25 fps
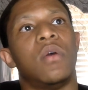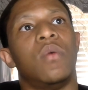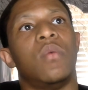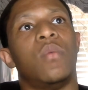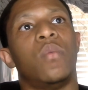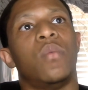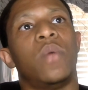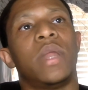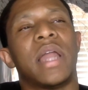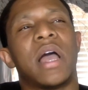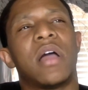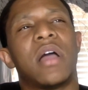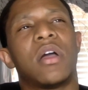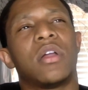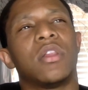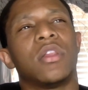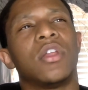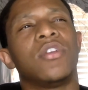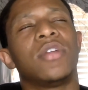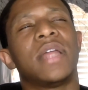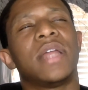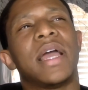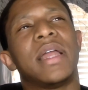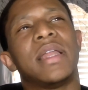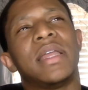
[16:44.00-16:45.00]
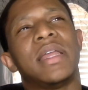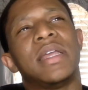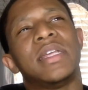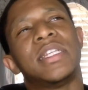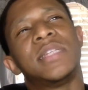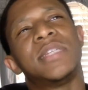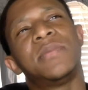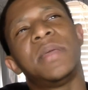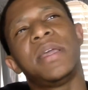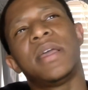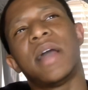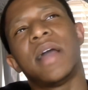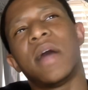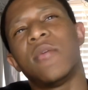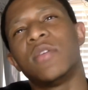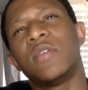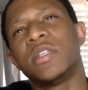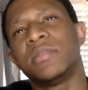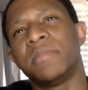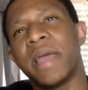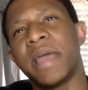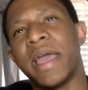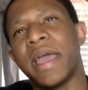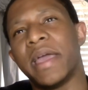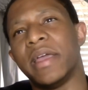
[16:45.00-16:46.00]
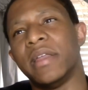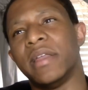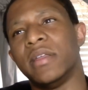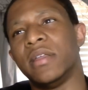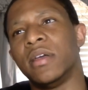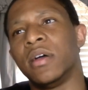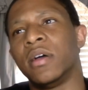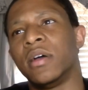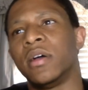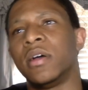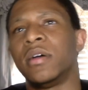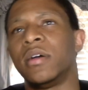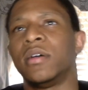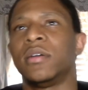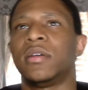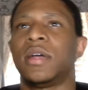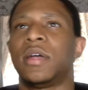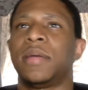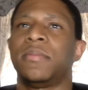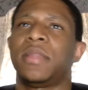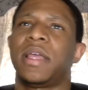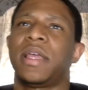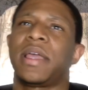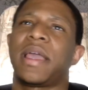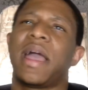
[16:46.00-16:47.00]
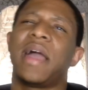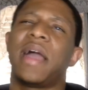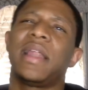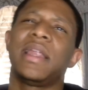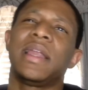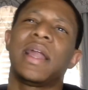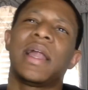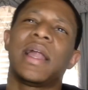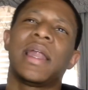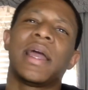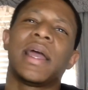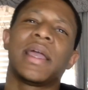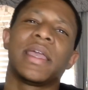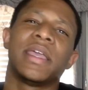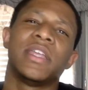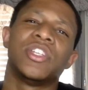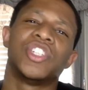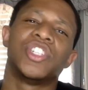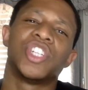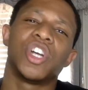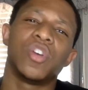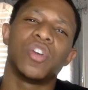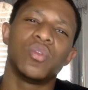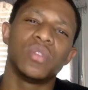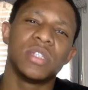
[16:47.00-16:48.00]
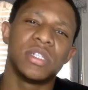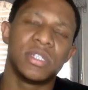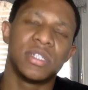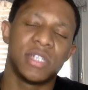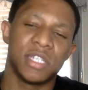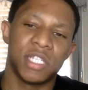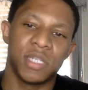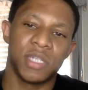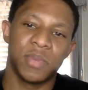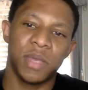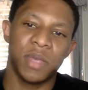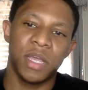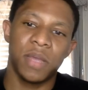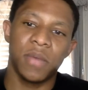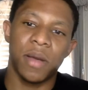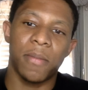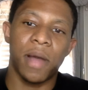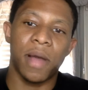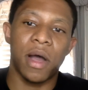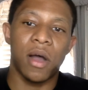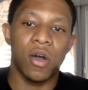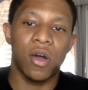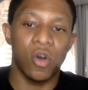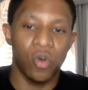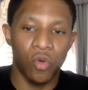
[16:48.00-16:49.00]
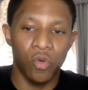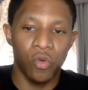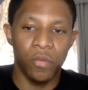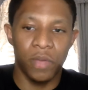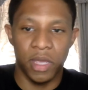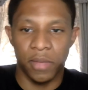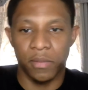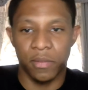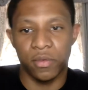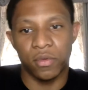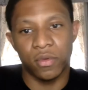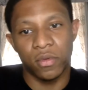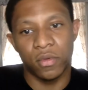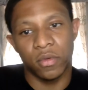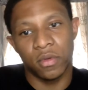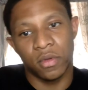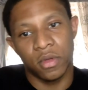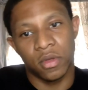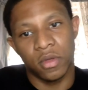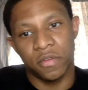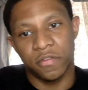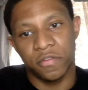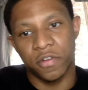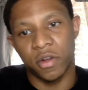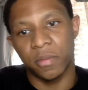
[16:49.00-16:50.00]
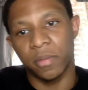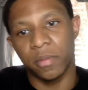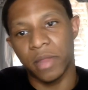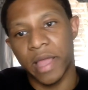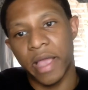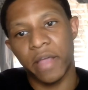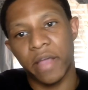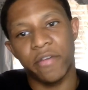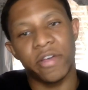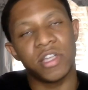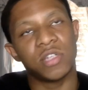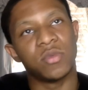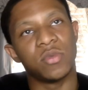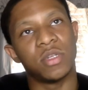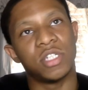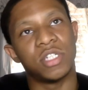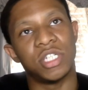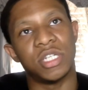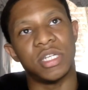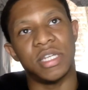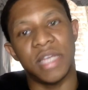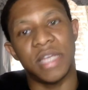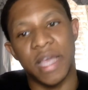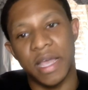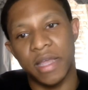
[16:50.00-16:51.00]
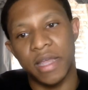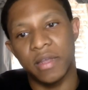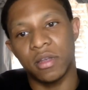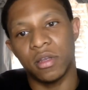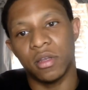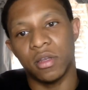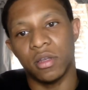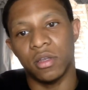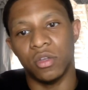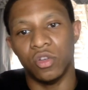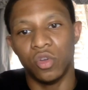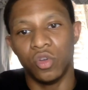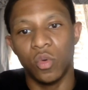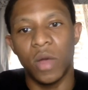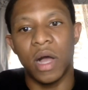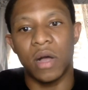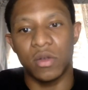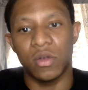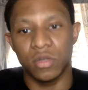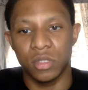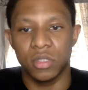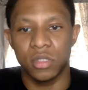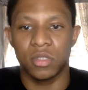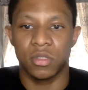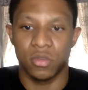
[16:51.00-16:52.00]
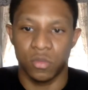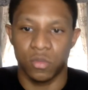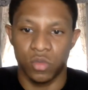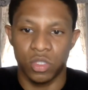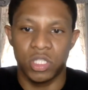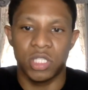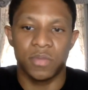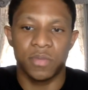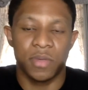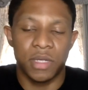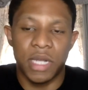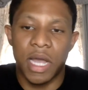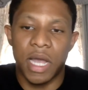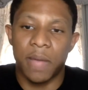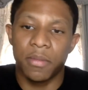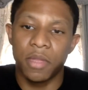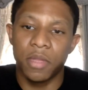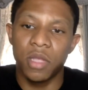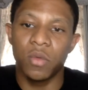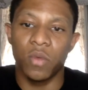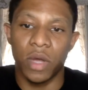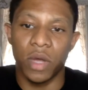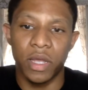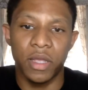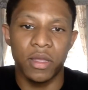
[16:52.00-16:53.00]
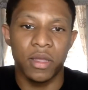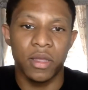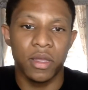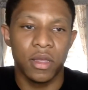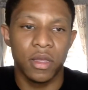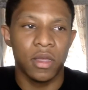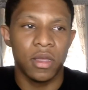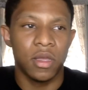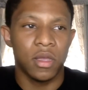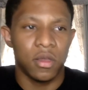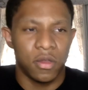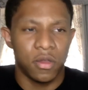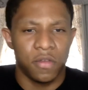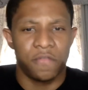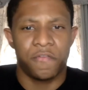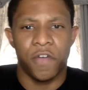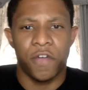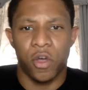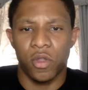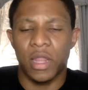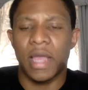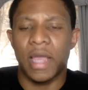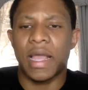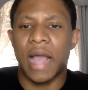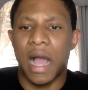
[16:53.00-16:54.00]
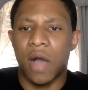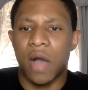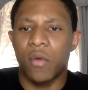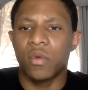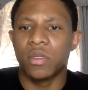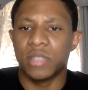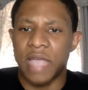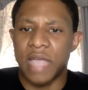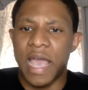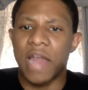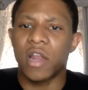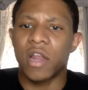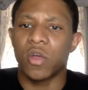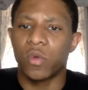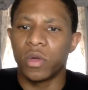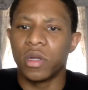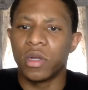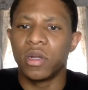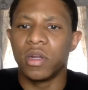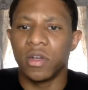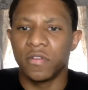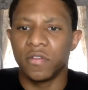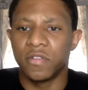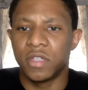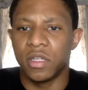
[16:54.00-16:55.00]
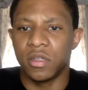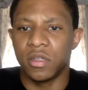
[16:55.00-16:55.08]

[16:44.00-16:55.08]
when I learned that I didn't speak, I was mad. Uh, I'm like, how did I not get chosen to speak by my own people? for the black graduation, yet Newhouse, which is predominantly white, felt like I was adequate enough